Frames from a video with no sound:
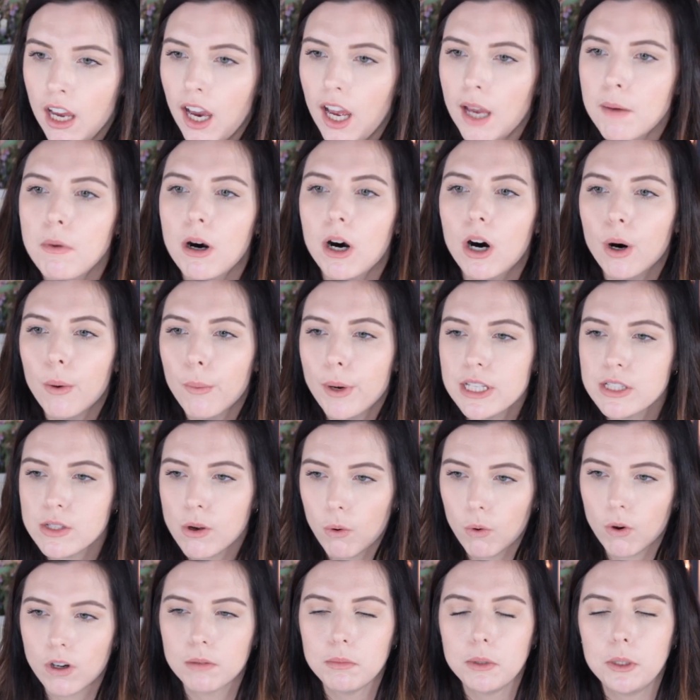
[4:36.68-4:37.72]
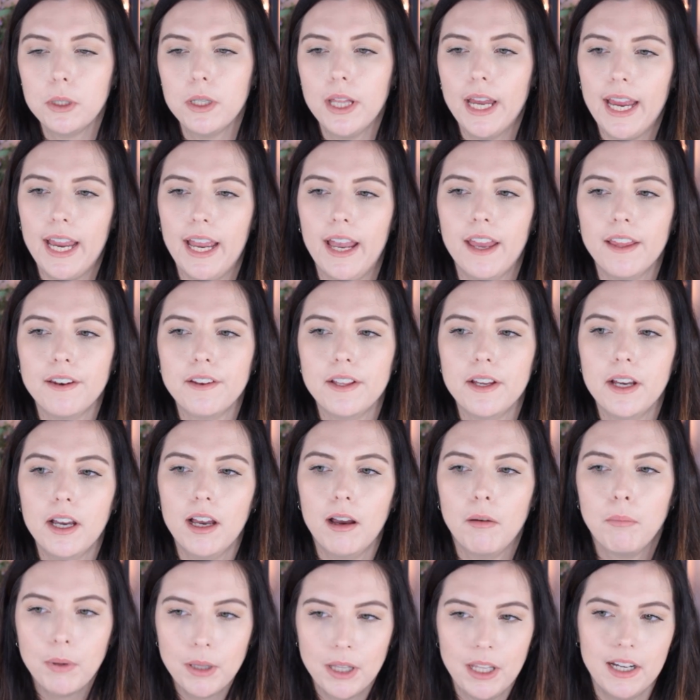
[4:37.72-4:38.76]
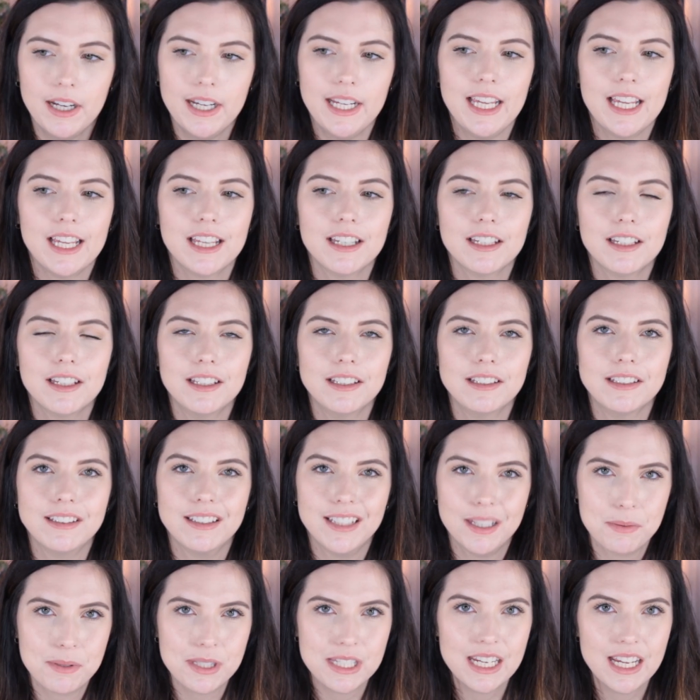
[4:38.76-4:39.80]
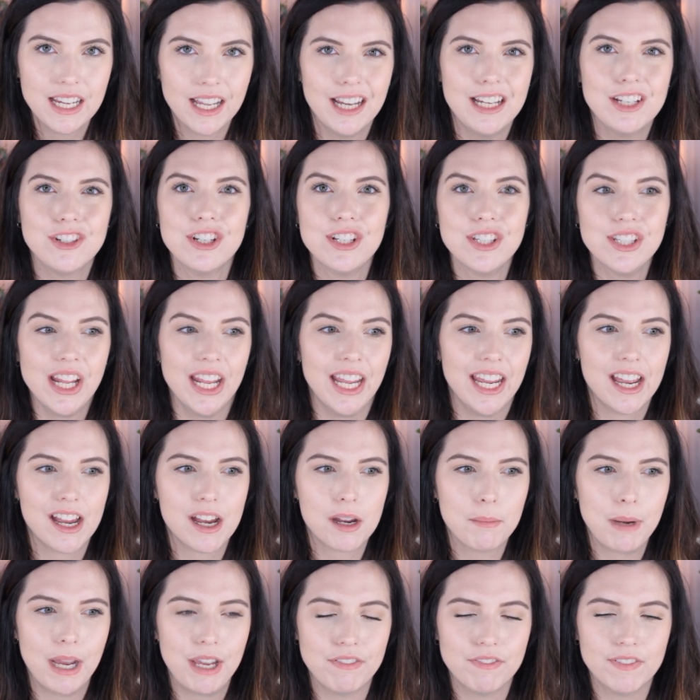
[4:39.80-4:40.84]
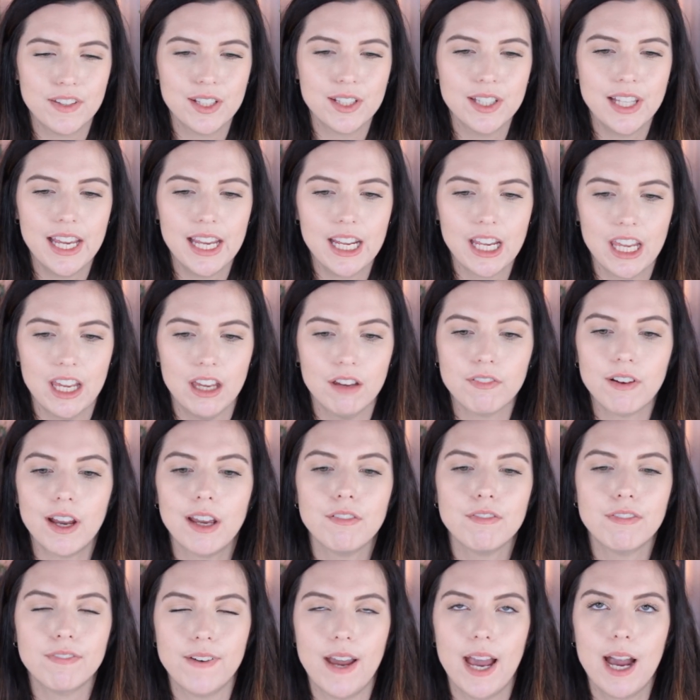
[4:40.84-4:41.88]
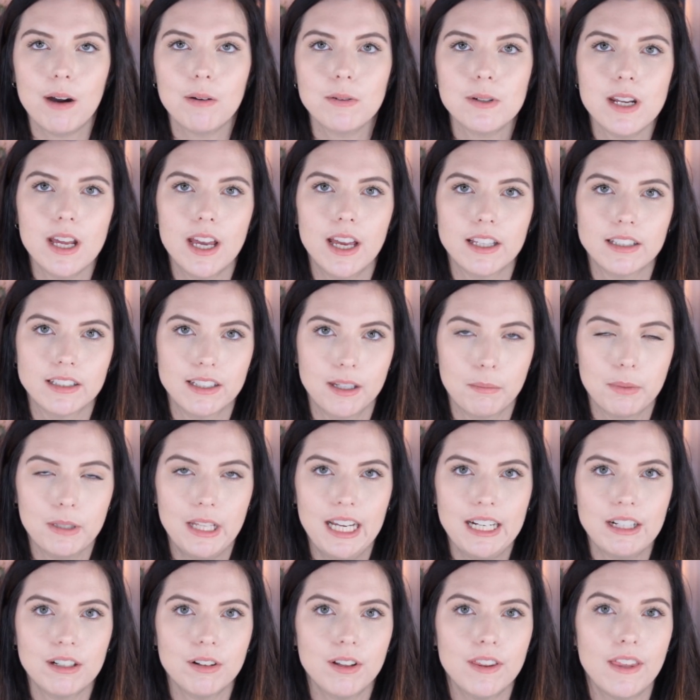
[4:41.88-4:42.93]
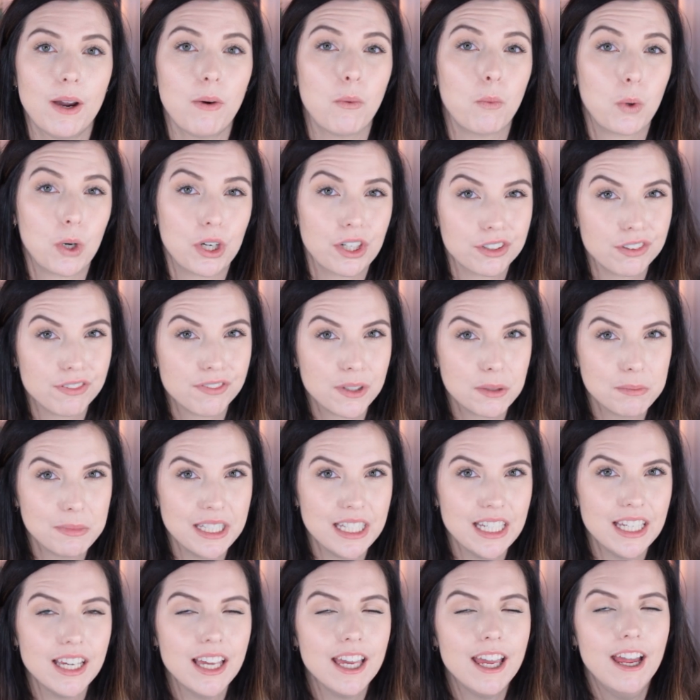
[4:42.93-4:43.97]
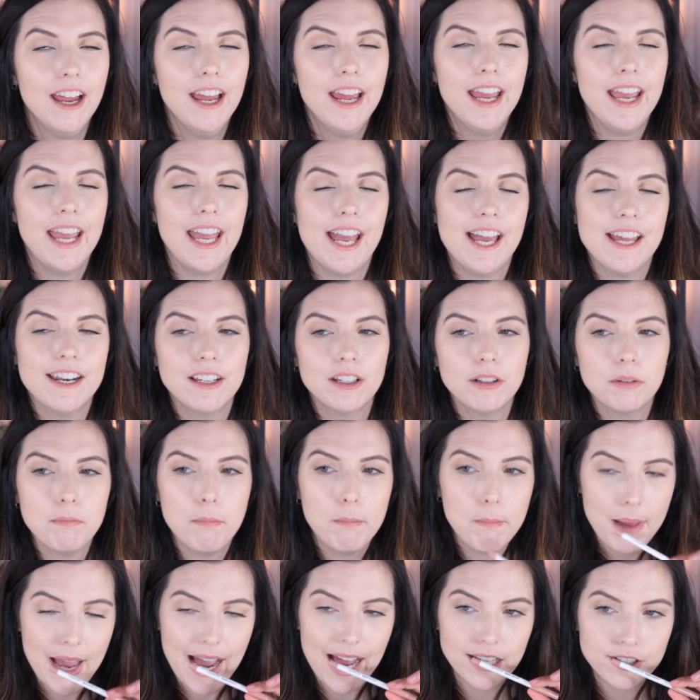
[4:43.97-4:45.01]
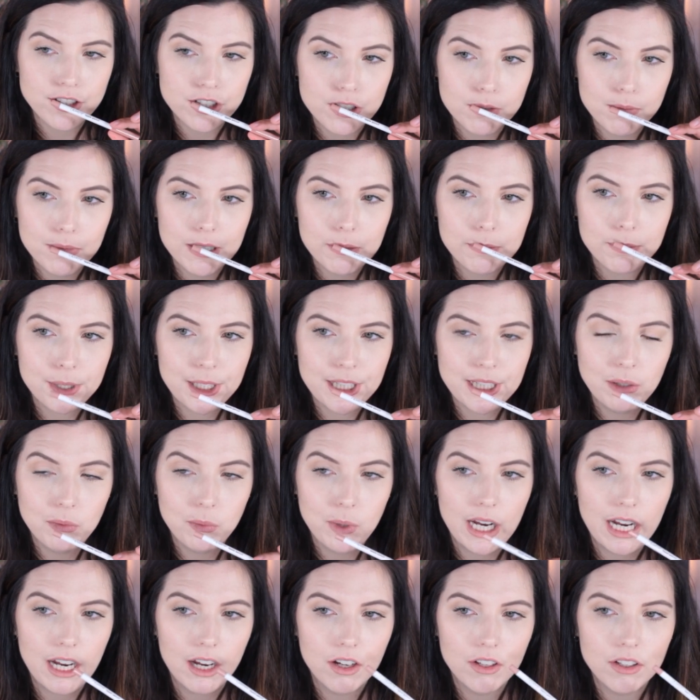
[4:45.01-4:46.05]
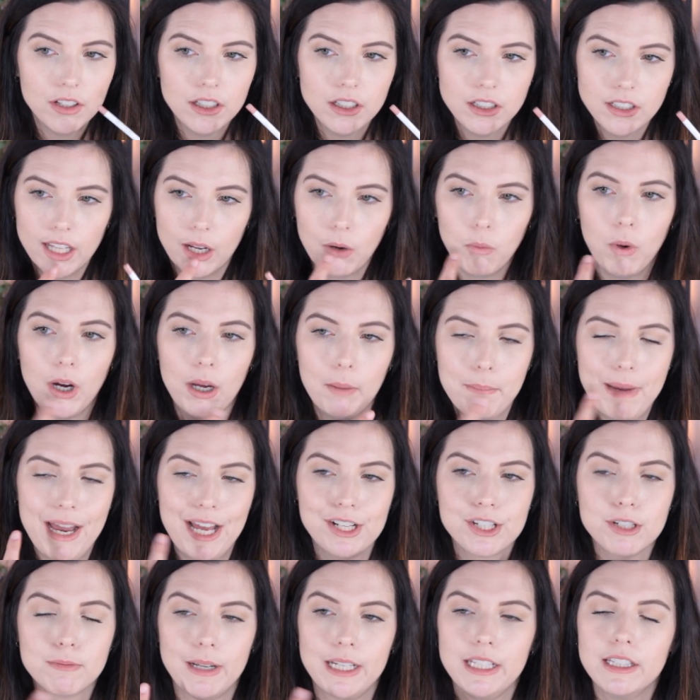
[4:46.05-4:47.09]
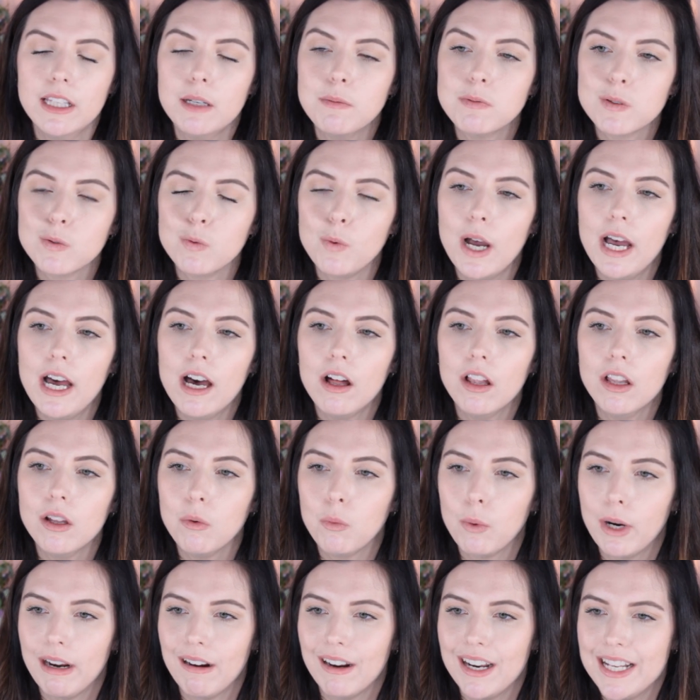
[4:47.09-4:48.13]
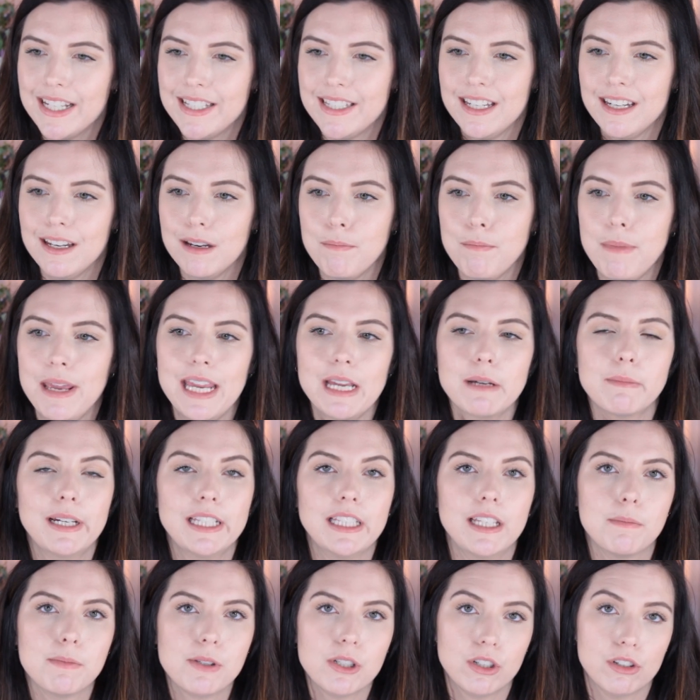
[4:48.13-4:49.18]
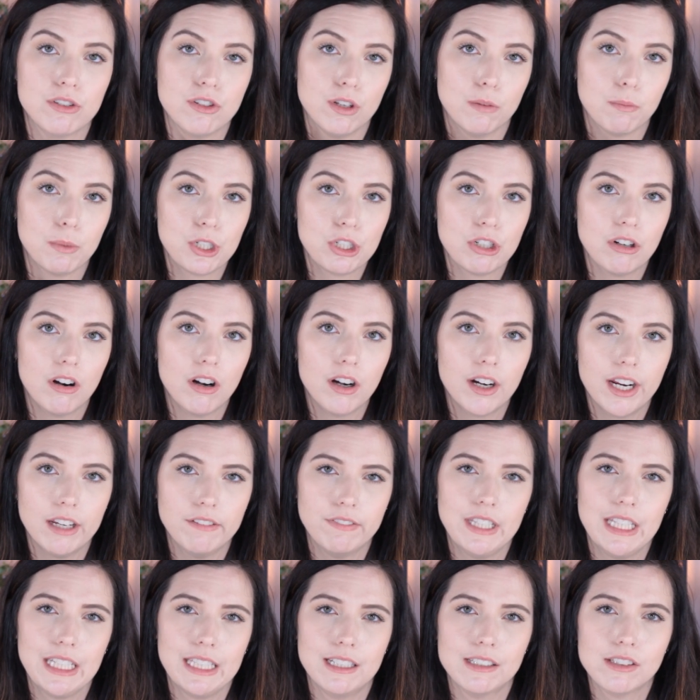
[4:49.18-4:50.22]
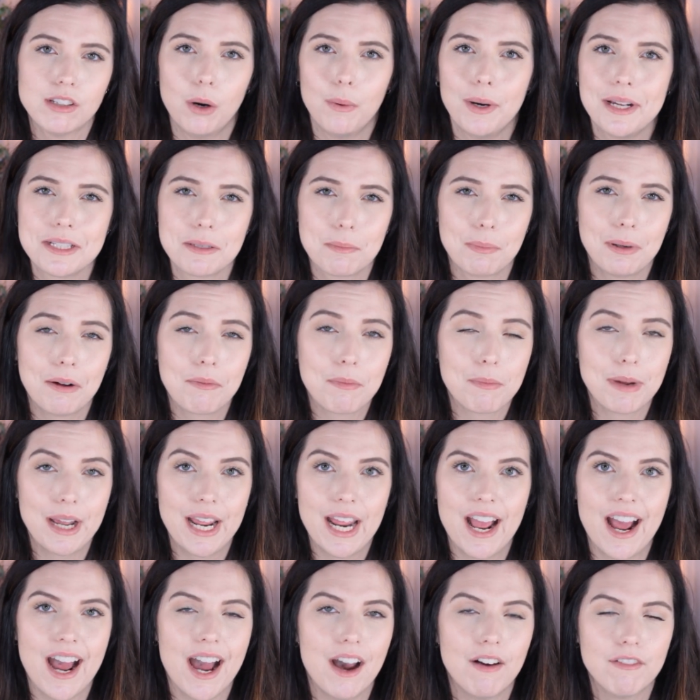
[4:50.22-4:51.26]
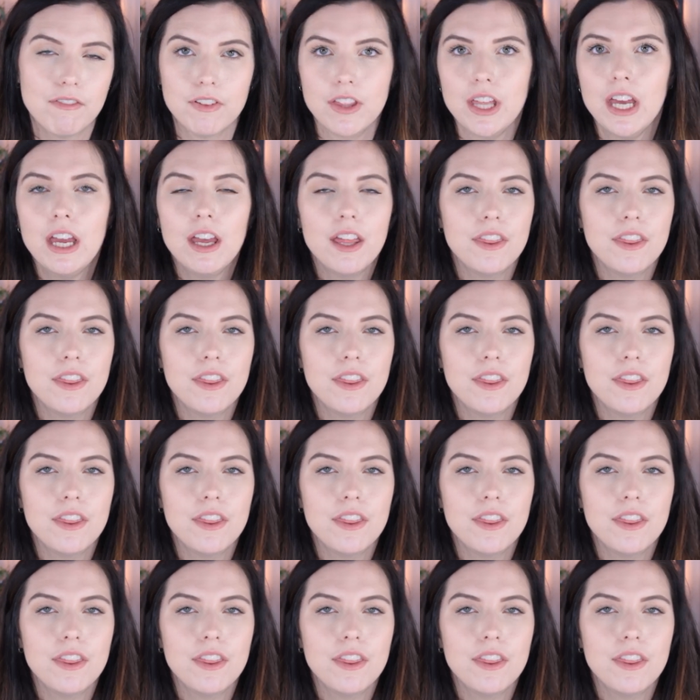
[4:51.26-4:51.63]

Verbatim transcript: I'm always horrible at applying lipstick. I just am. I feel like if I found a lip liner that worked for me and matched me pretty well, like what matched my lips well, where it didn't make my lips look super dark, I feel like that's always a problem I have.